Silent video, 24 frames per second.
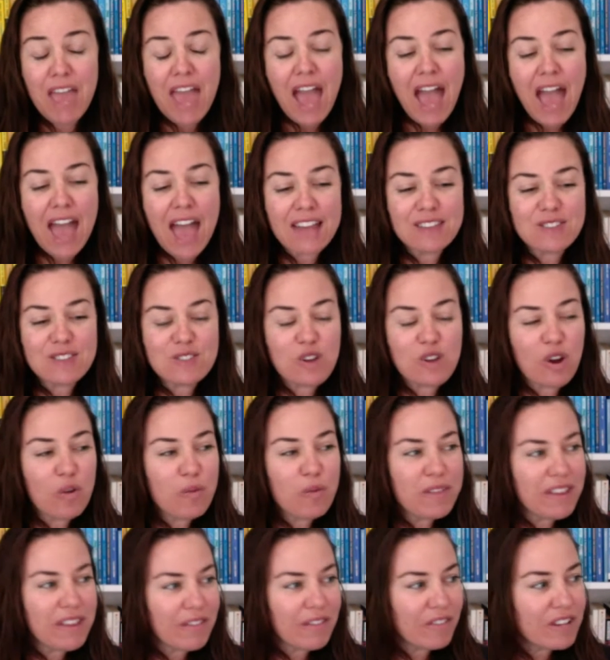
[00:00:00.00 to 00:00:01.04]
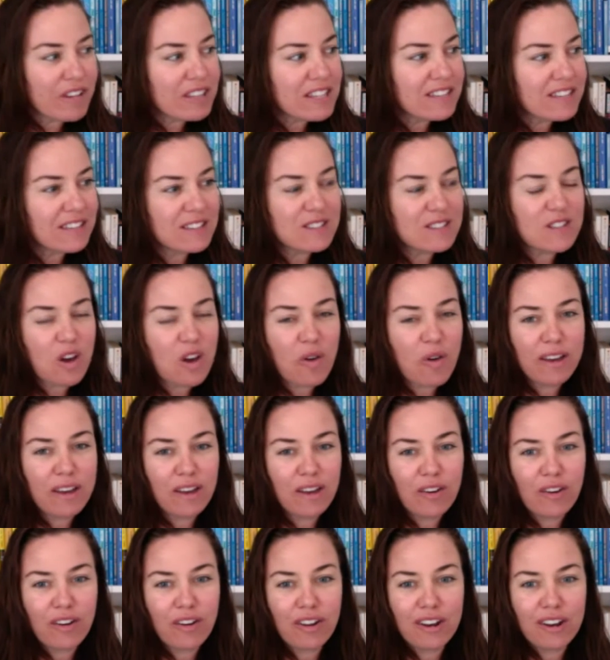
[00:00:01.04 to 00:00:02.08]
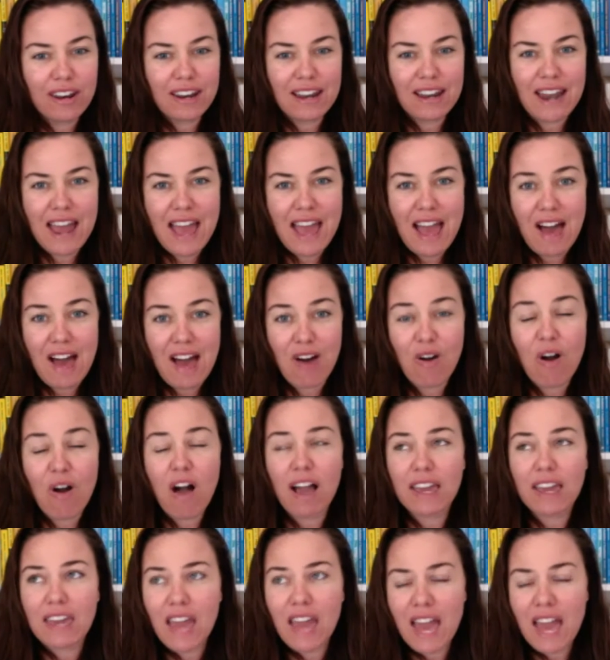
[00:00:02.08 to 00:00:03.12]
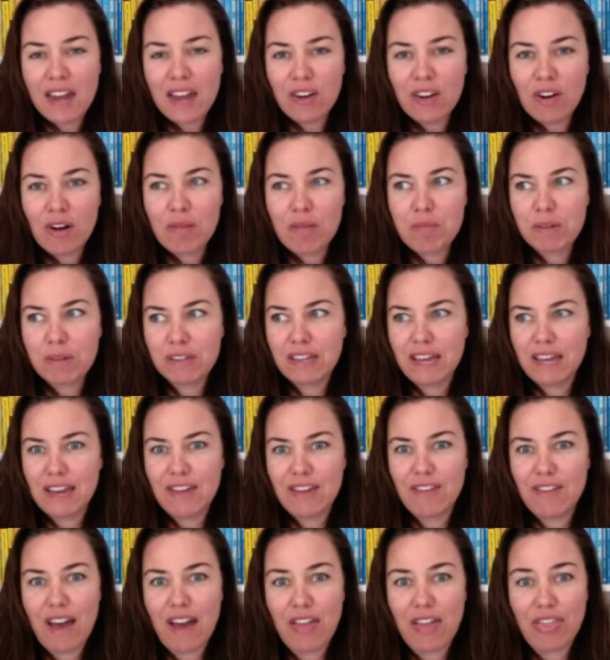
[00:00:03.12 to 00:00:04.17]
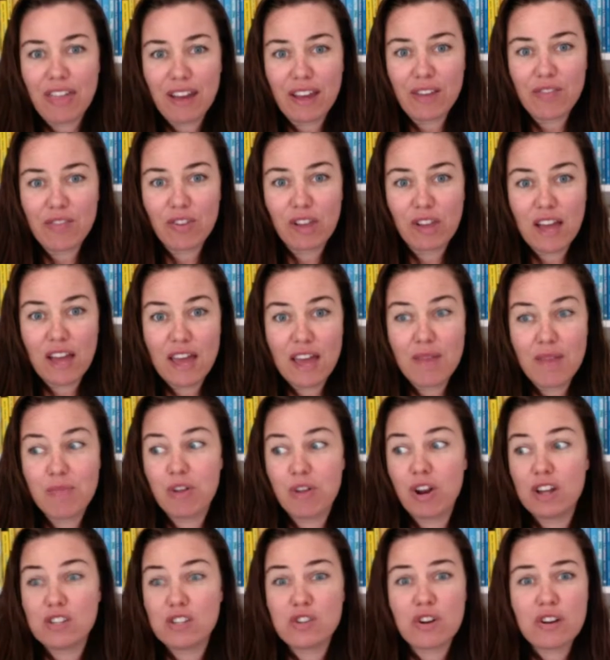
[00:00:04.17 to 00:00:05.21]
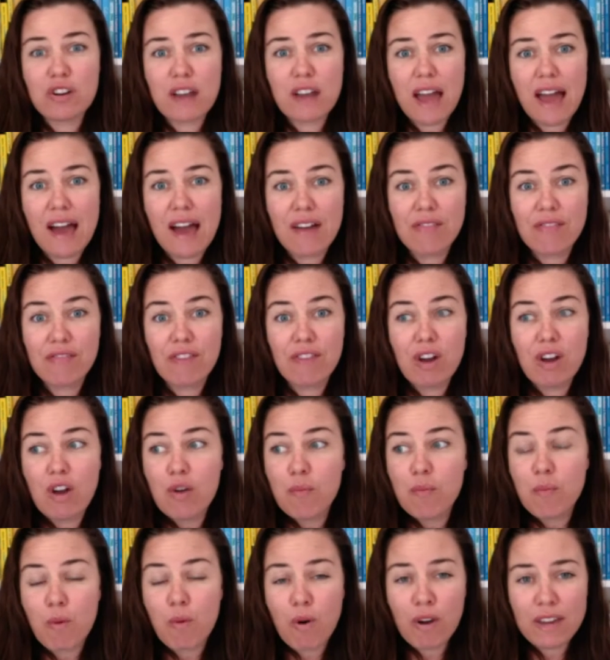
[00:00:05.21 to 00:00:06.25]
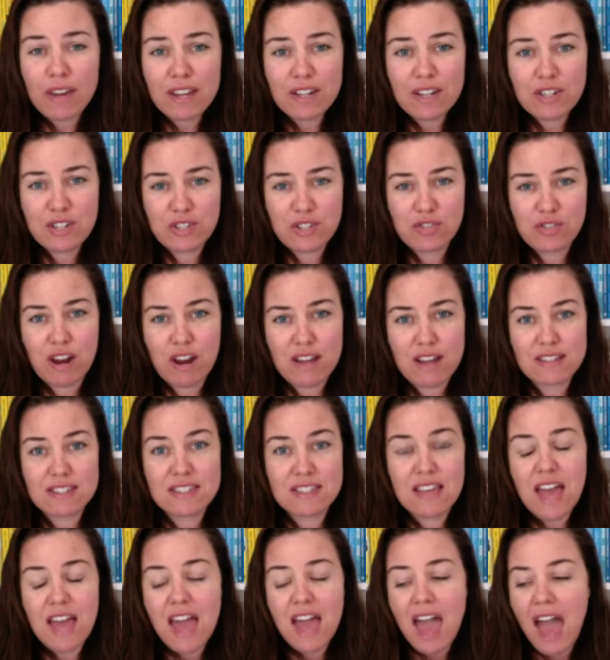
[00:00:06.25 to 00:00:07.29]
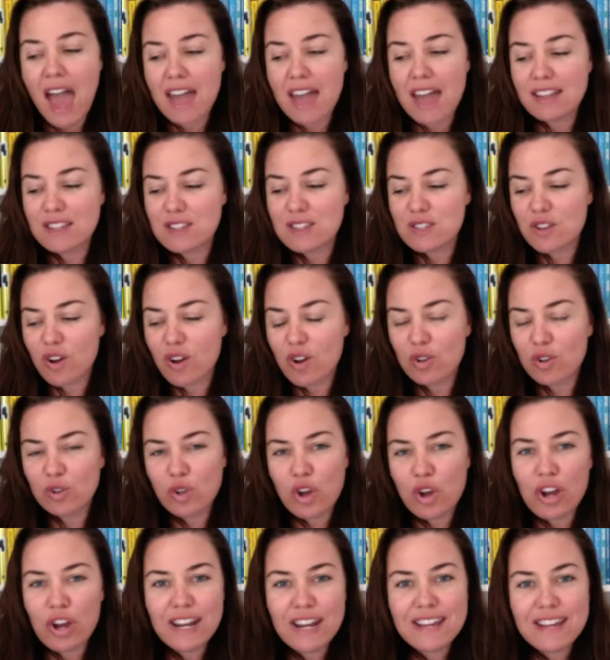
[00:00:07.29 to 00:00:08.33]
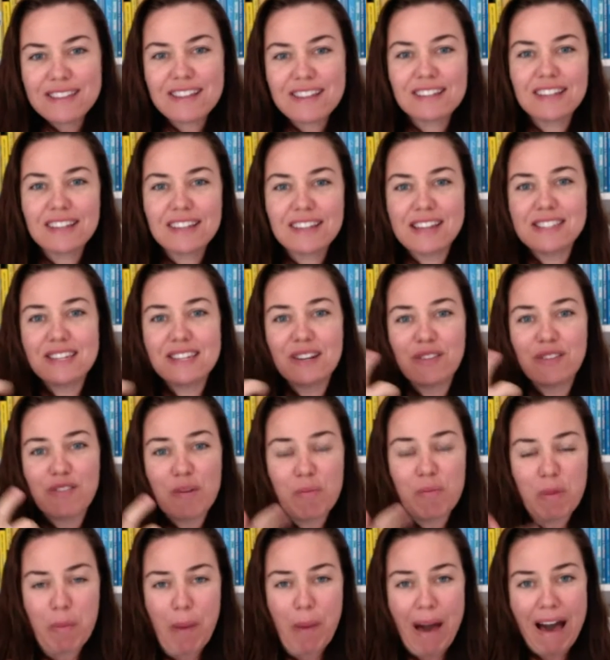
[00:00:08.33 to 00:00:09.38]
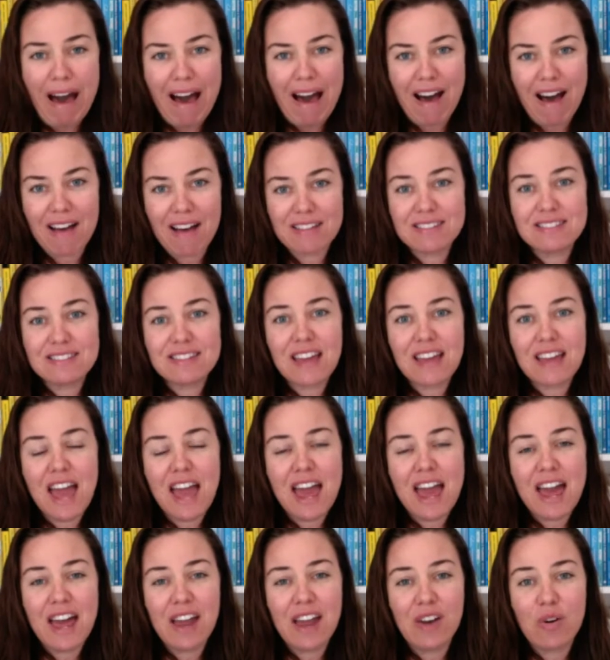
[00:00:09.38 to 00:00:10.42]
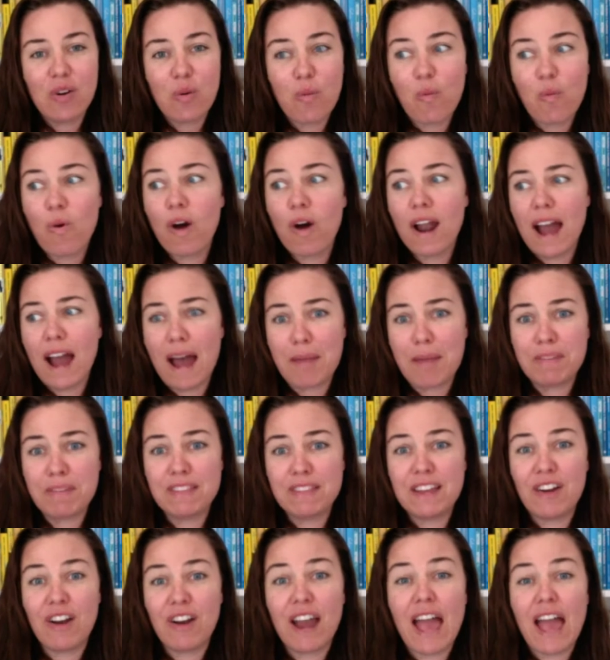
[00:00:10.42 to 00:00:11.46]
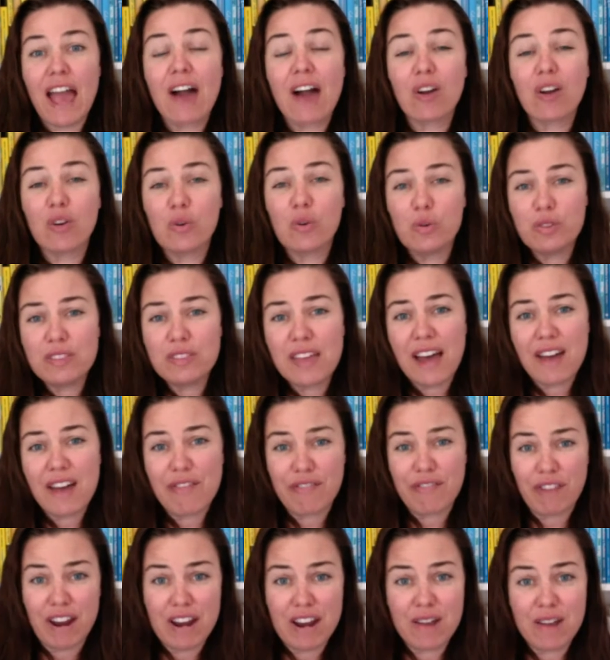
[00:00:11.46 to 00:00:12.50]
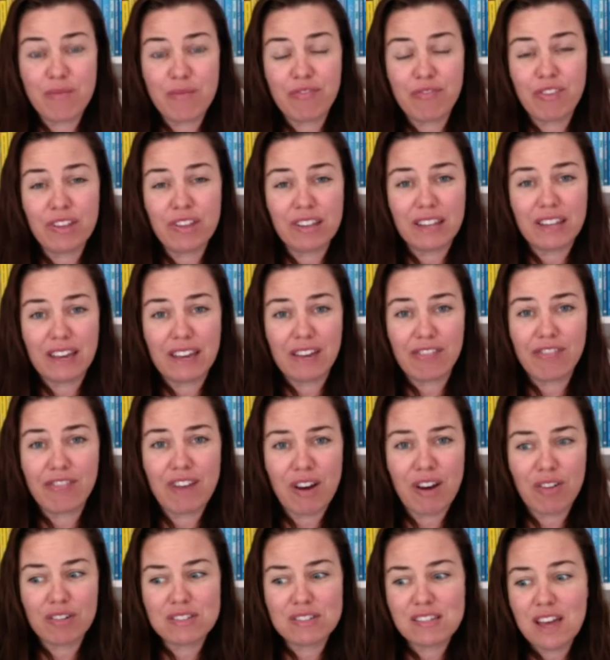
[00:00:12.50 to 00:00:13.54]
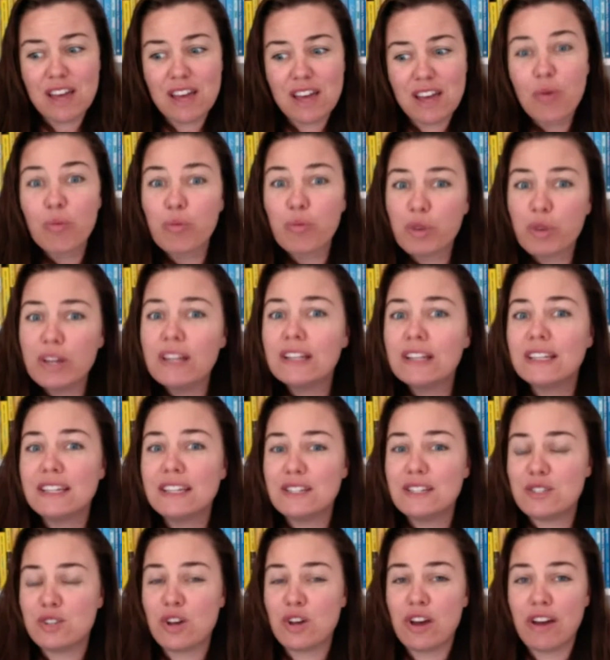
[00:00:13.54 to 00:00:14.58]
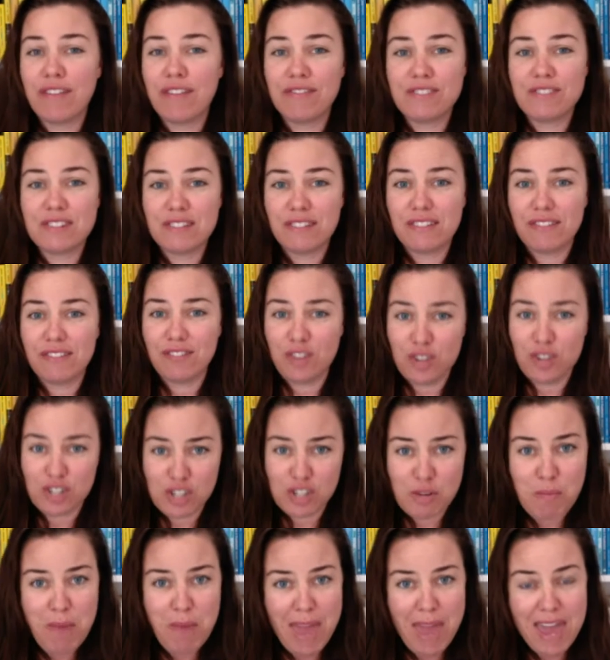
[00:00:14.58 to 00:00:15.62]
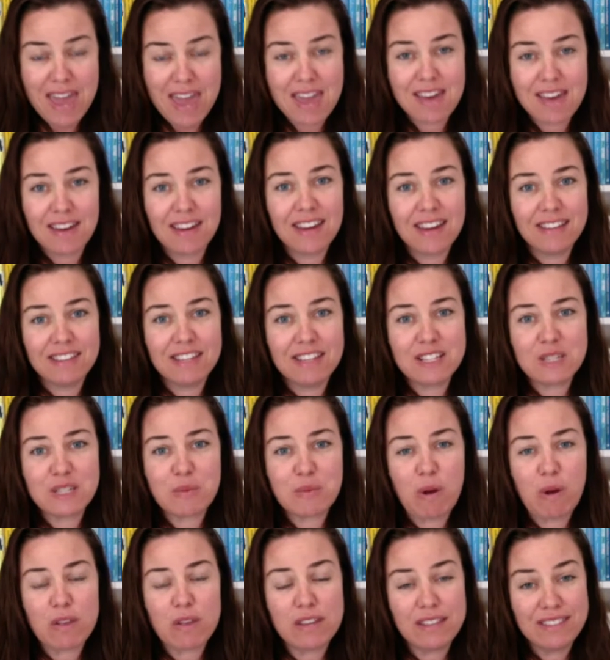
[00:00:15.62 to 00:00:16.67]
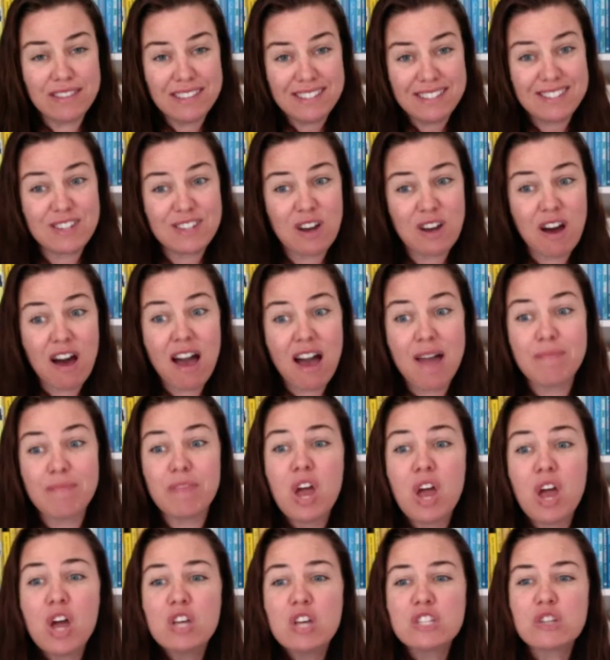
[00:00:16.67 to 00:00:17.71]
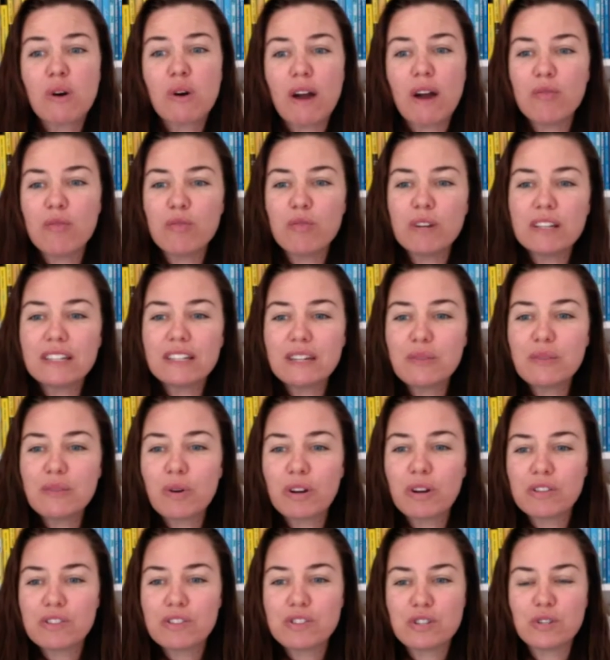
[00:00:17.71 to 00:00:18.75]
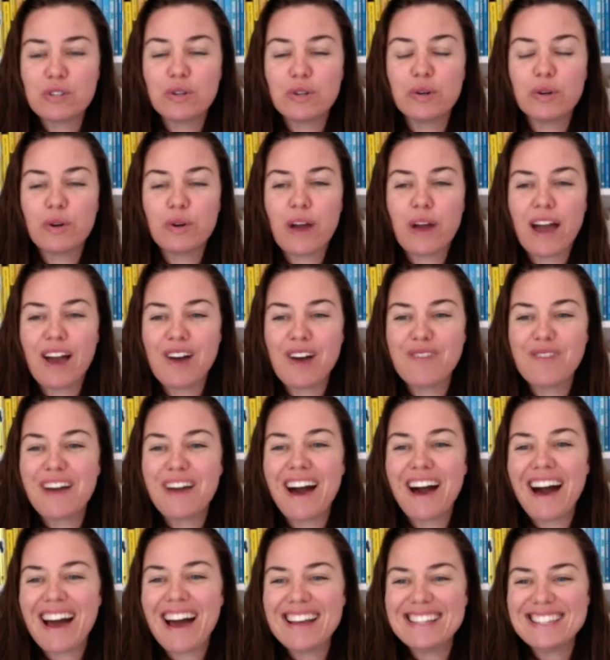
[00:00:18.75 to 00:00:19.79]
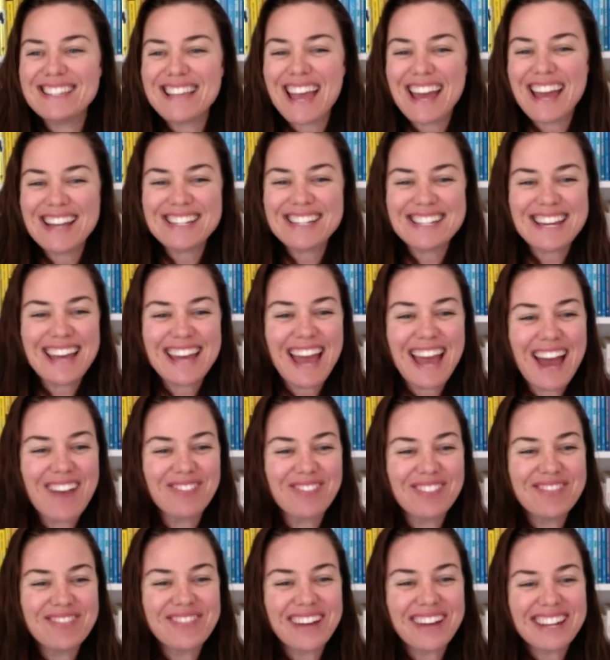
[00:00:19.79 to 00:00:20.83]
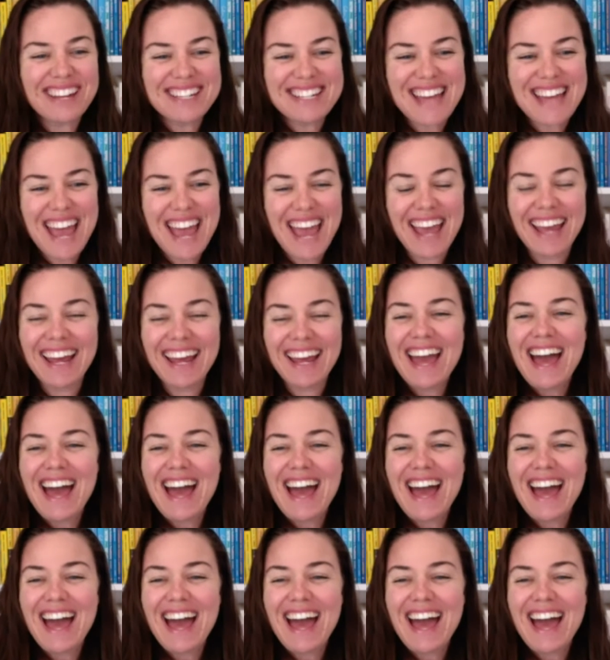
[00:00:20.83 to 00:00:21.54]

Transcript: And so with everything that's going on now, I cannot believe how thankful I am that I don't have mortgage stress. And so learning the lesson from the past and what happened there and how good that freedom feeling felt really served future me in this time. So I really want to hi Sandy, happy Monday.